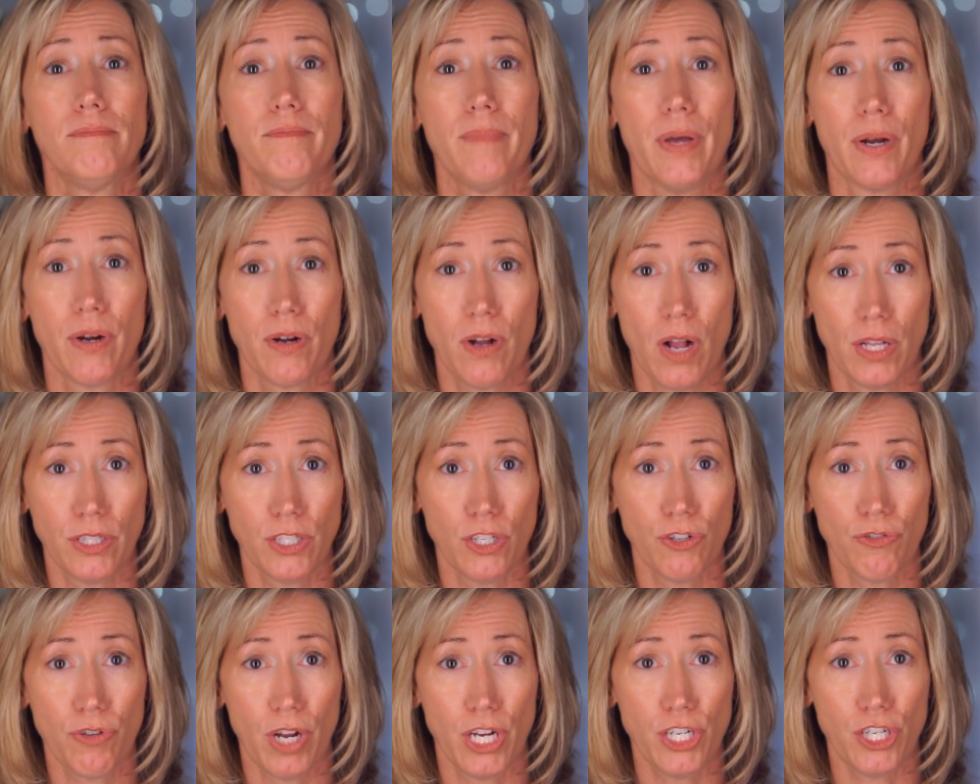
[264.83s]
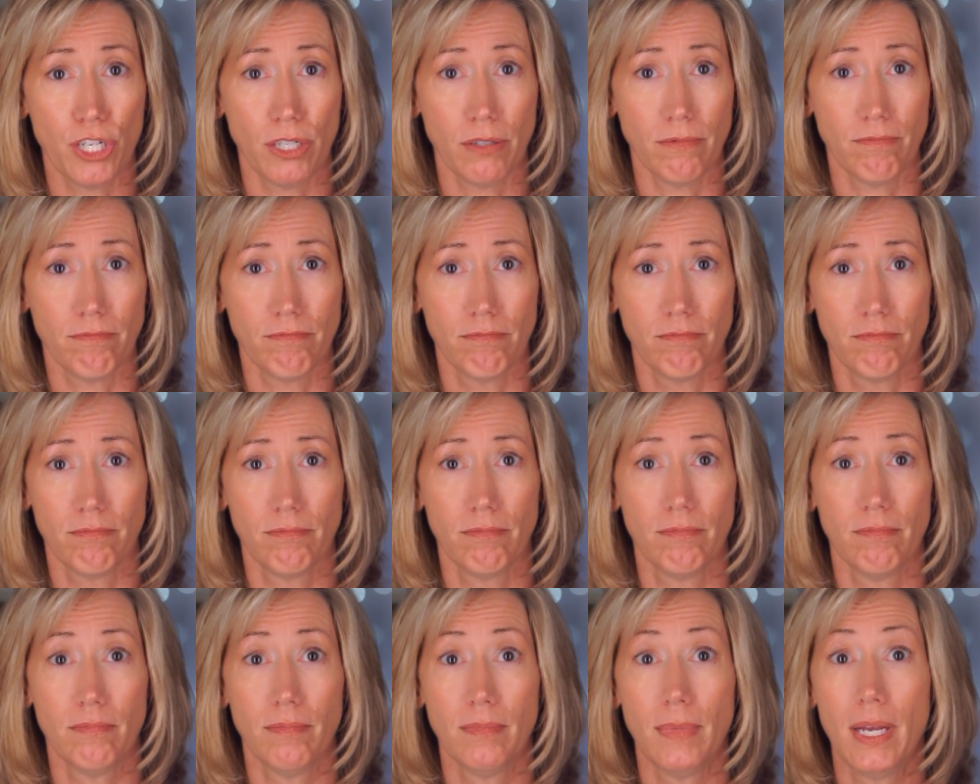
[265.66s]
Better concentration,
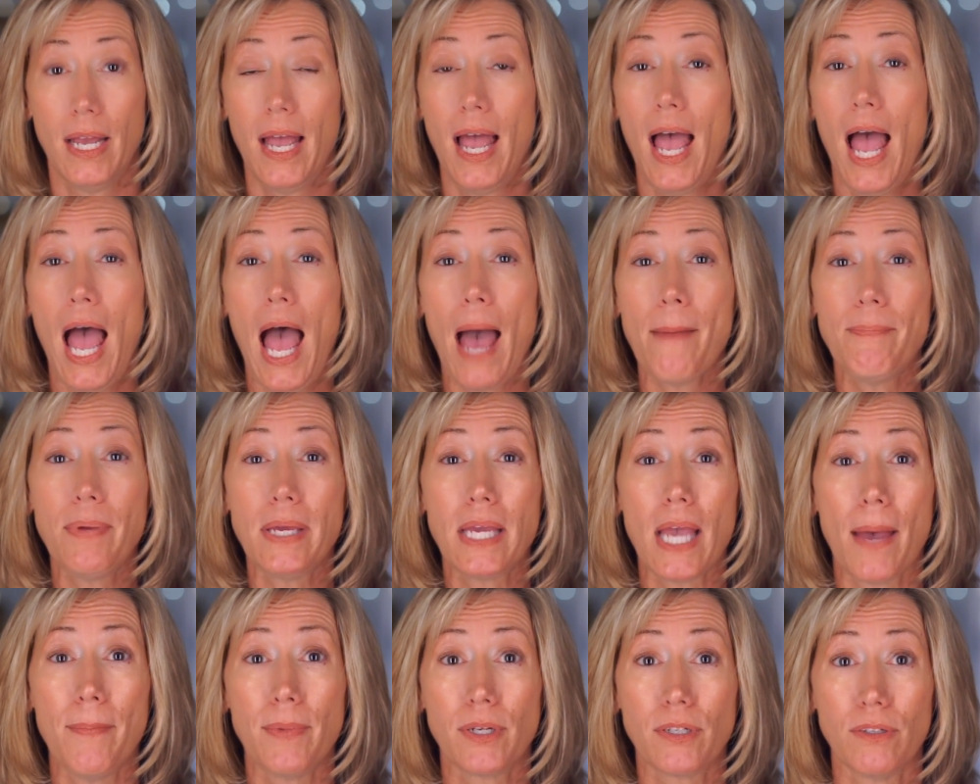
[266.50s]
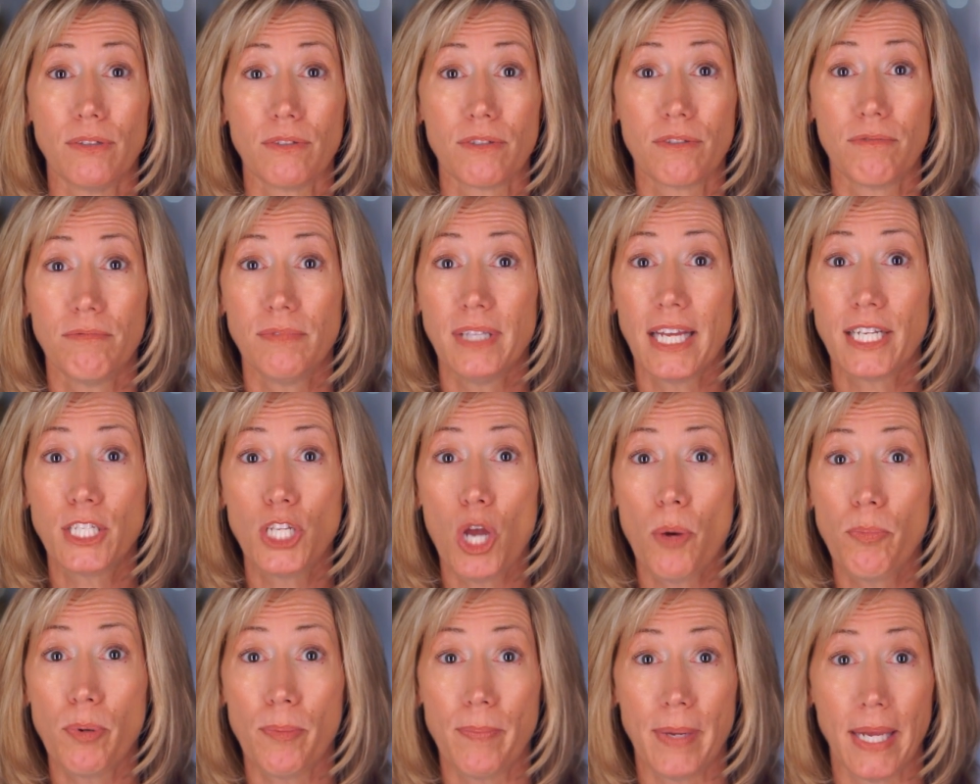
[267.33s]
happy chemicals like
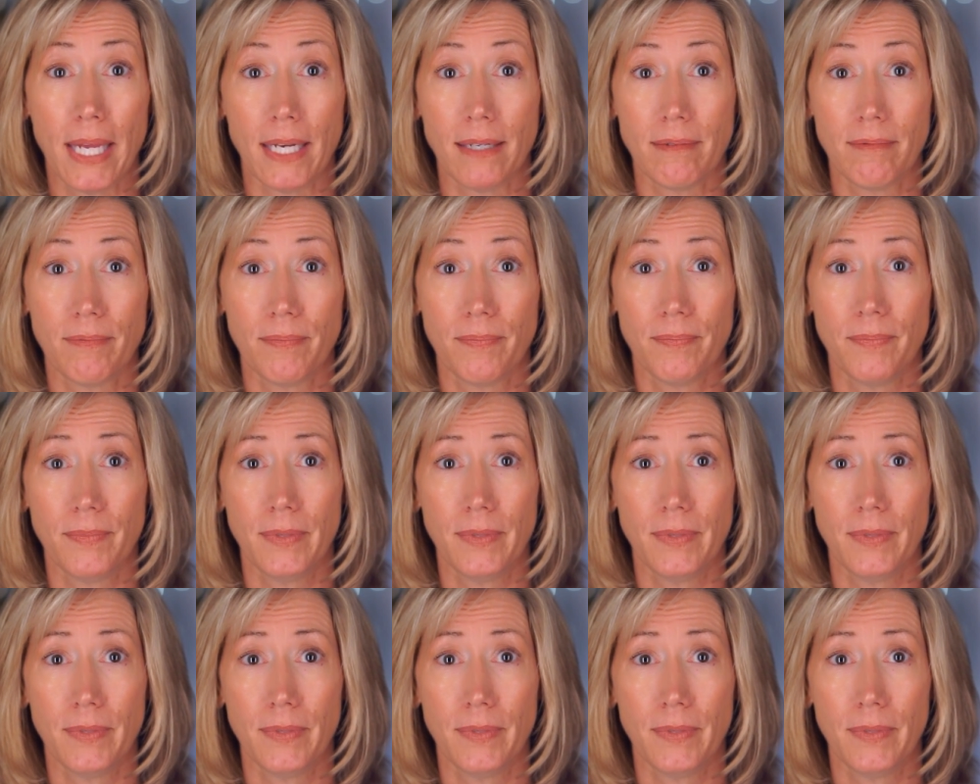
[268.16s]
dopamine,